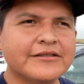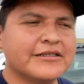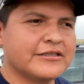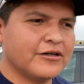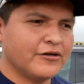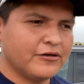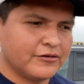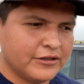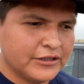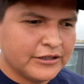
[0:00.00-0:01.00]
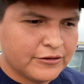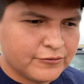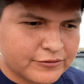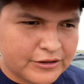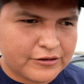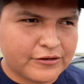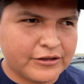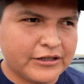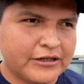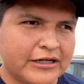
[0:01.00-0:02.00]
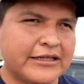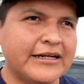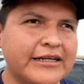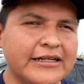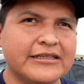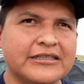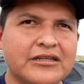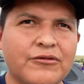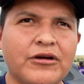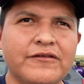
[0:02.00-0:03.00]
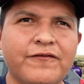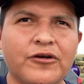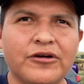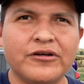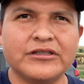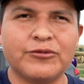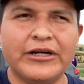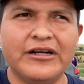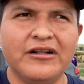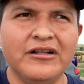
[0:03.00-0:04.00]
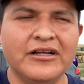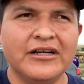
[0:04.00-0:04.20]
So they're going to dedicate this run for her as well.